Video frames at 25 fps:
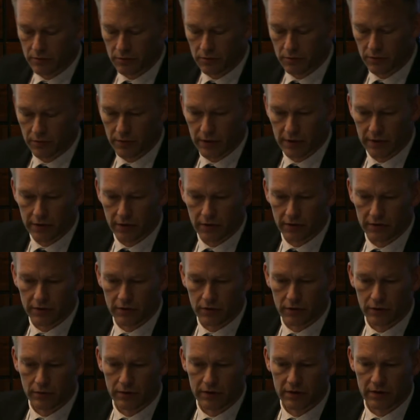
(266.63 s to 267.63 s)
will not
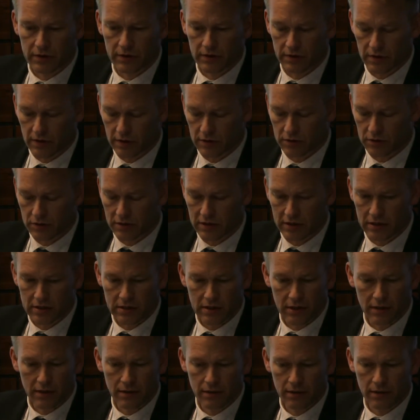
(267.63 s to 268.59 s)
go into detail.